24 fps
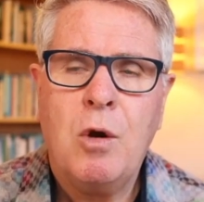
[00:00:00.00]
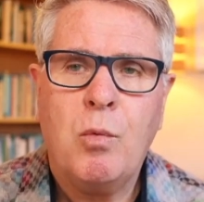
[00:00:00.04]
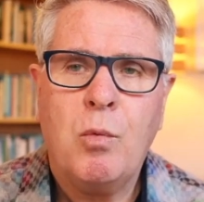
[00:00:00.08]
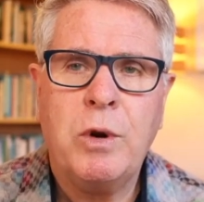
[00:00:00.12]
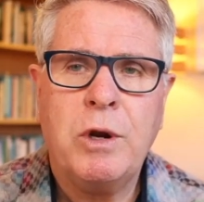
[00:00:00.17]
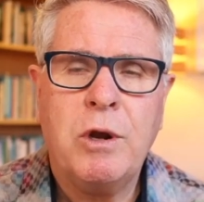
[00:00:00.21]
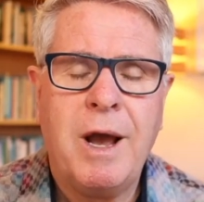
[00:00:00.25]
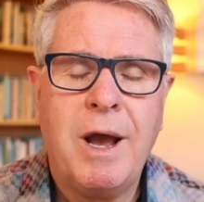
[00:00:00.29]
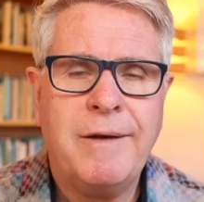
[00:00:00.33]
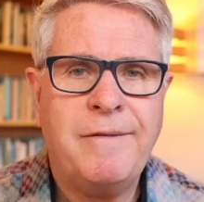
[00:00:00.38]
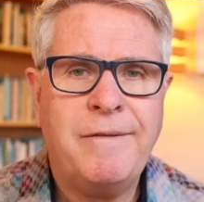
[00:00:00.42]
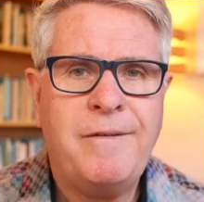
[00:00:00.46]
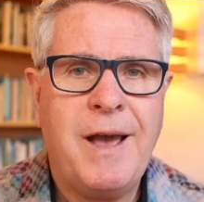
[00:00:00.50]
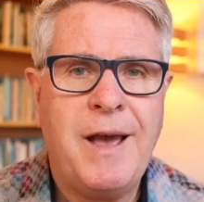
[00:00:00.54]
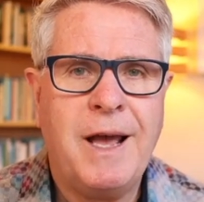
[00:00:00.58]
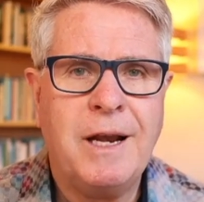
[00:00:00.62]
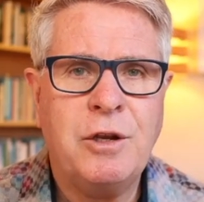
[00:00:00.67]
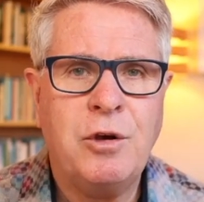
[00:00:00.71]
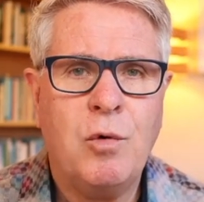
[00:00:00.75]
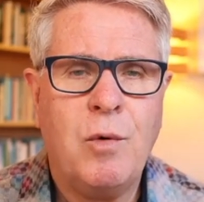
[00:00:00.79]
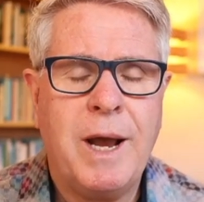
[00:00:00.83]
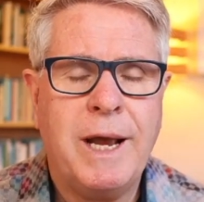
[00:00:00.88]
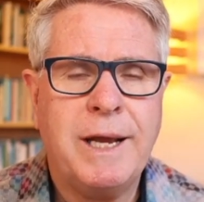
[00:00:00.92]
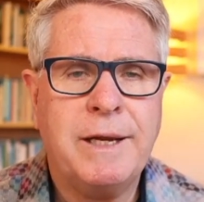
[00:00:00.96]
when I
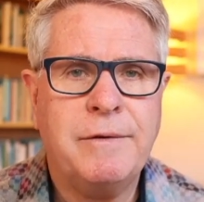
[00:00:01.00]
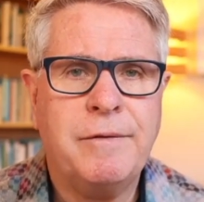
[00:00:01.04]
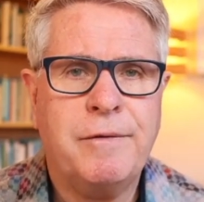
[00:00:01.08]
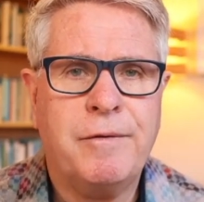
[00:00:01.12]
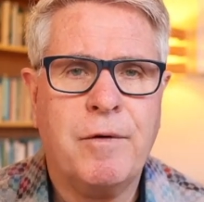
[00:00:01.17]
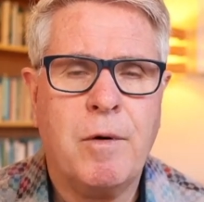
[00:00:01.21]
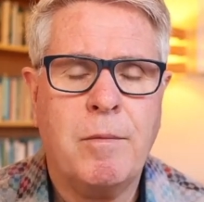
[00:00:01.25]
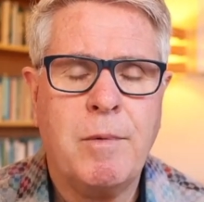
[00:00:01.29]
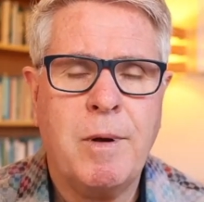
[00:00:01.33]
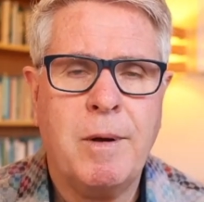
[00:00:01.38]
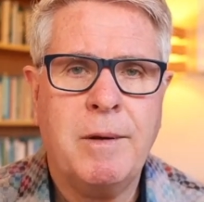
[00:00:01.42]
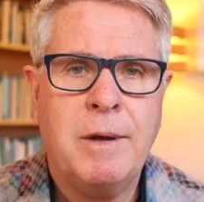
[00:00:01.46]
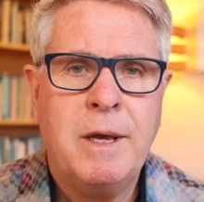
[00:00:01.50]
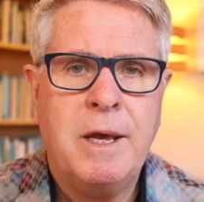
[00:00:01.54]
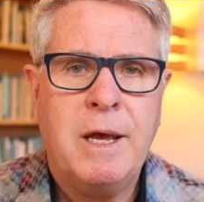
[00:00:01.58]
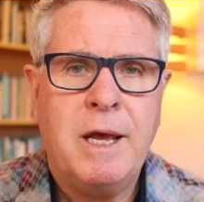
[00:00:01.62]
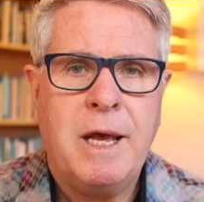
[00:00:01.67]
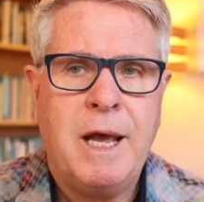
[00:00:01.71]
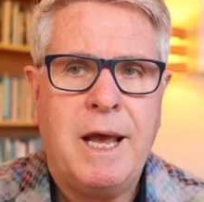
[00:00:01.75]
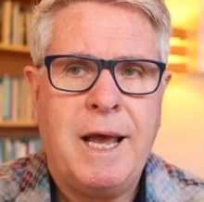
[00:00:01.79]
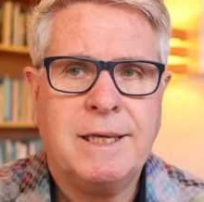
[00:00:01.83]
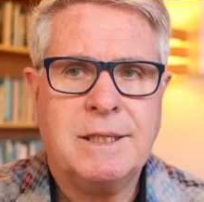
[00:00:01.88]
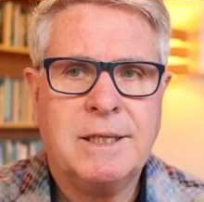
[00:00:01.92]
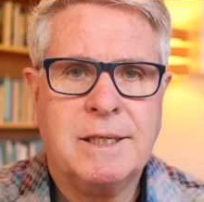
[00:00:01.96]
evaluate
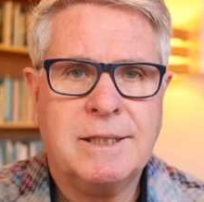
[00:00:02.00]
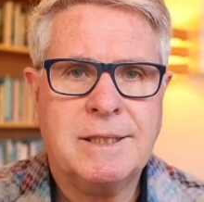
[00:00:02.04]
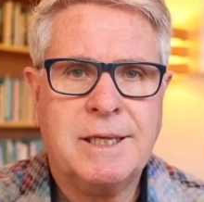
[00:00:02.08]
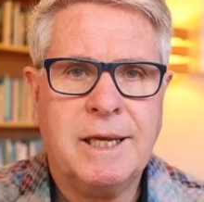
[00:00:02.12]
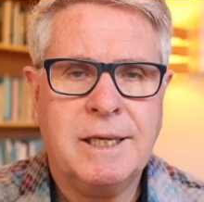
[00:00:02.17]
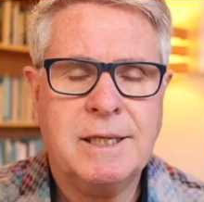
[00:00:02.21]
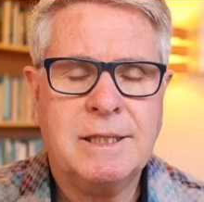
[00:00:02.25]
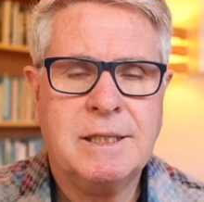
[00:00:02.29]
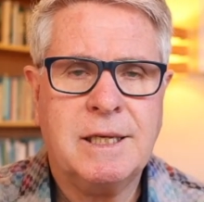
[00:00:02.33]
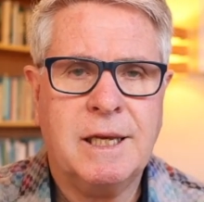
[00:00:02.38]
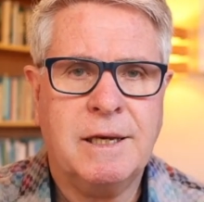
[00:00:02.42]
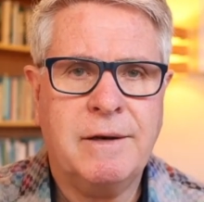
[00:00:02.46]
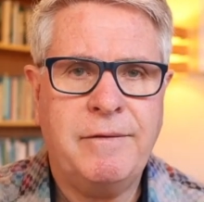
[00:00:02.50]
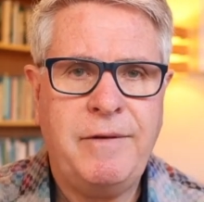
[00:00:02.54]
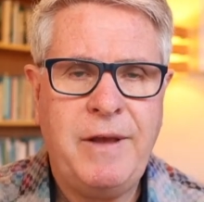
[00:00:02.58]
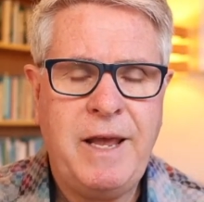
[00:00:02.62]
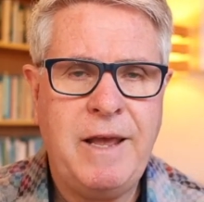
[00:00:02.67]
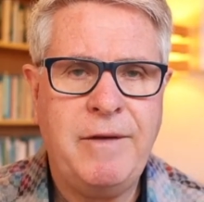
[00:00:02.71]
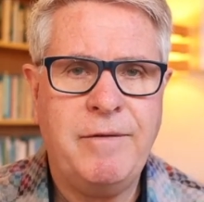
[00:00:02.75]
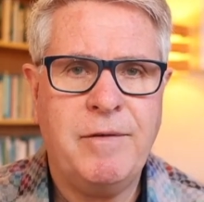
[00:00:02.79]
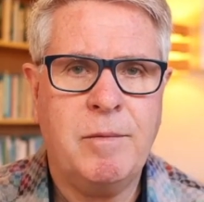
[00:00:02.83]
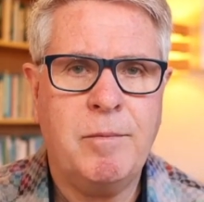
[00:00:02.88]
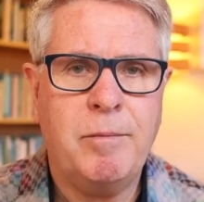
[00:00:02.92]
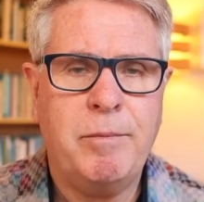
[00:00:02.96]
as a citizen of
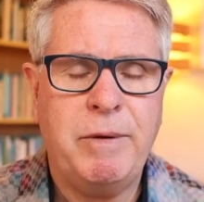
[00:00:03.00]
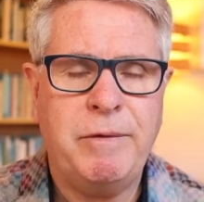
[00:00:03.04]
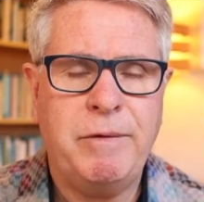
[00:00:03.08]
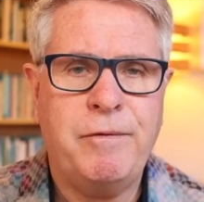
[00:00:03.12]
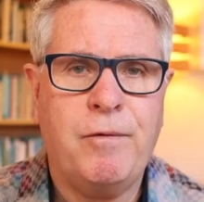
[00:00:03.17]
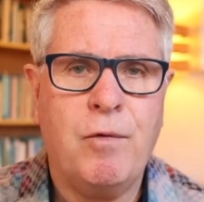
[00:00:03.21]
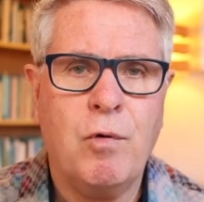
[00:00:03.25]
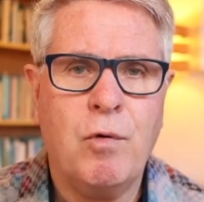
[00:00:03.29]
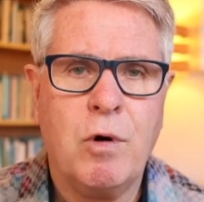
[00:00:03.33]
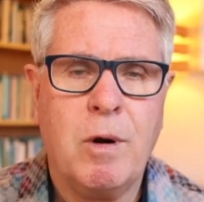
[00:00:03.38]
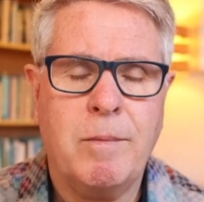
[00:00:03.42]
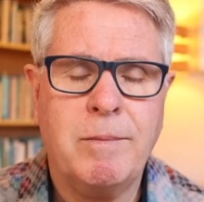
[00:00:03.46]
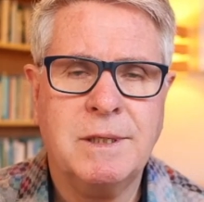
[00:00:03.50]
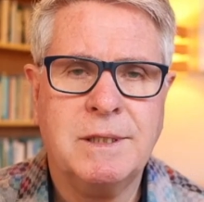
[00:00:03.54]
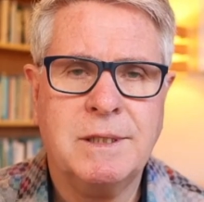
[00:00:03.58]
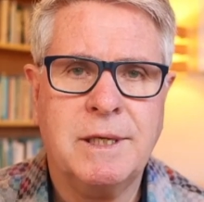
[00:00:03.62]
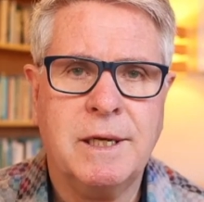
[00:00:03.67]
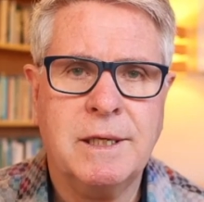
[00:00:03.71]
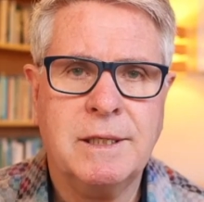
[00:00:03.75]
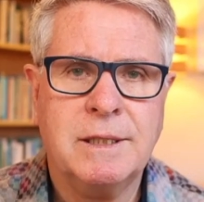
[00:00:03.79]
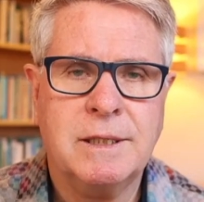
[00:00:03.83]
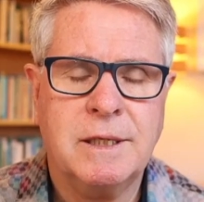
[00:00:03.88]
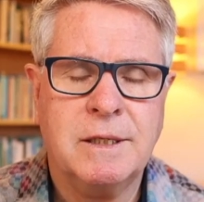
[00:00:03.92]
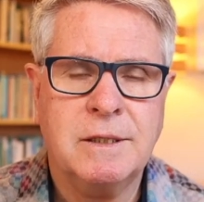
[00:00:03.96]
heaven before I'm a
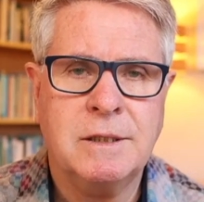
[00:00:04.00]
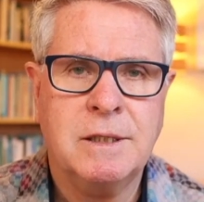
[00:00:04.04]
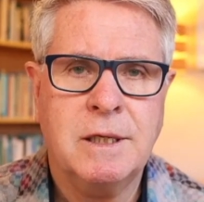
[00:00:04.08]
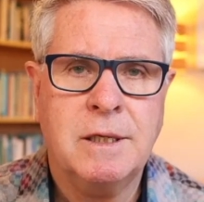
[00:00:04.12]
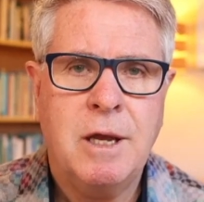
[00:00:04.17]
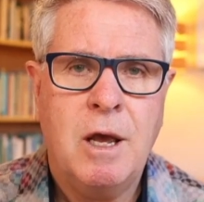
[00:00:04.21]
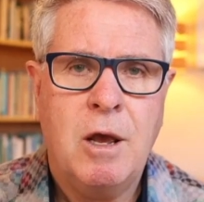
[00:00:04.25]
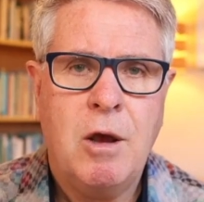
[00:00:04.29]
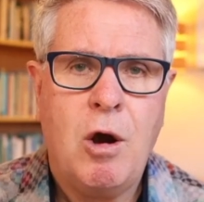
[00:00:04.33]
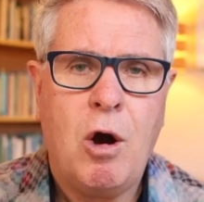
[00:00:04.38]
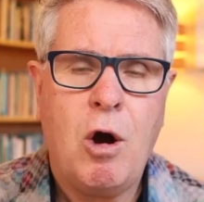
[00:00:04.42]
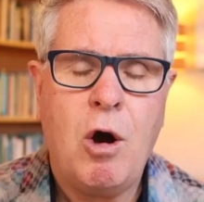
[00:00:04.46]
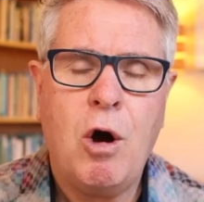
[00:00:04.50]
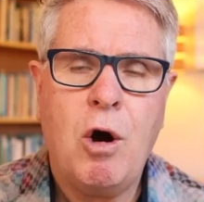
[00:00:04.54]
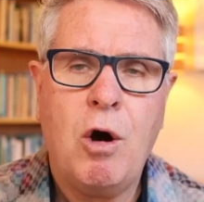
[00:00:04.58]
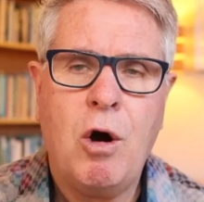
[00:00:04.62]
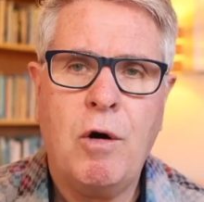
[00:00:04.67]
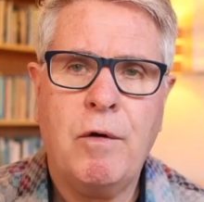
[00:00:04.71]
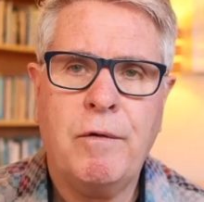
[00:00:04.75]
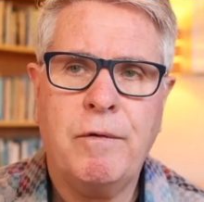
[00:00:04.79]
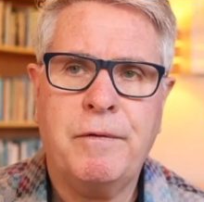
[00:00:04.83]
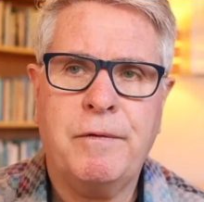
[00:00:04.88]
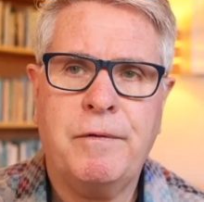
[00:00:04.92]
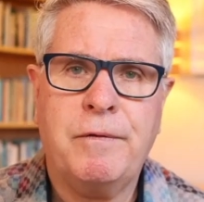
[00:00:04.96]
citizen
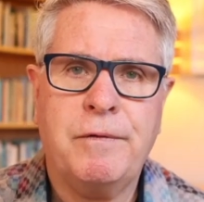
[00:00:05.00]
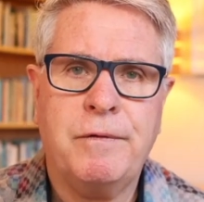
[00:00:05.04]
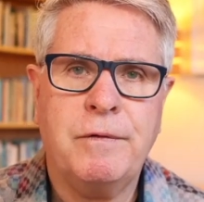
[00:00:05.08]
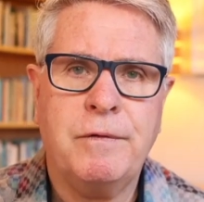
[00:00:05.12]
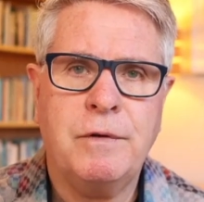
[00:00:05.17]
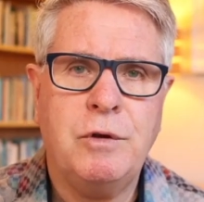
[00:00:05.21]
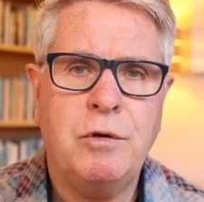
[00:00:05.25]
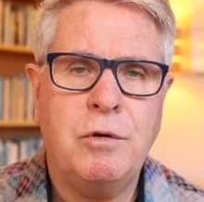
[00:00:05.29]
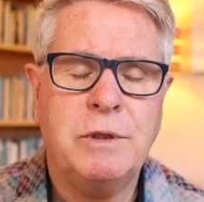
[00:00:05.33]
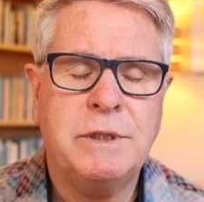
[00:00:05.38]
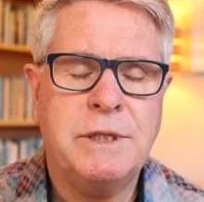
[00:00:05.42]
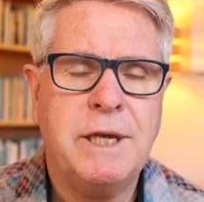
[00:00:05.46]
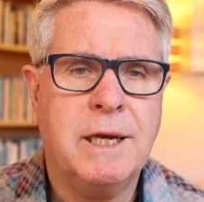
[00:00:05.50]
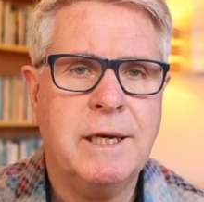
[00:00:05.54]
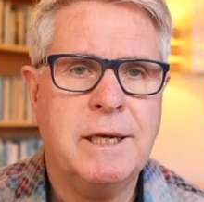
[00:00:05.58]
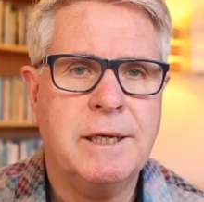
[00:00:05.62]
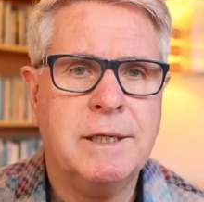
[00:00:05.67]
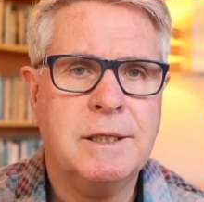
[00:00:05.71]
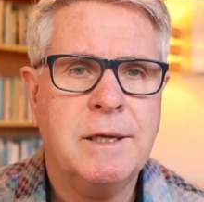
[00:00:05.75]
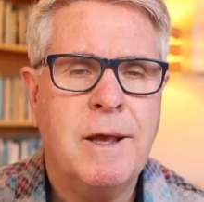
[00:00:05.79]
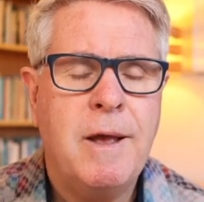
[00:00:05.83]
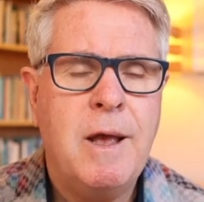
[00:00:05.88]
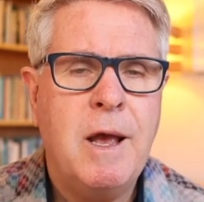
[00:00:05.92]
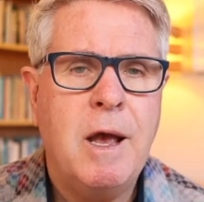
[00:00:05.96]
of New
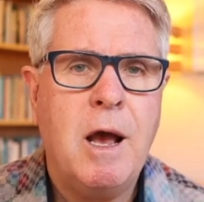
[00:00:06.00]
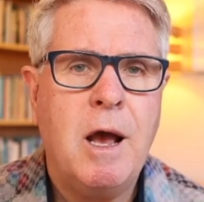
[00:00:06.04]
Zealand,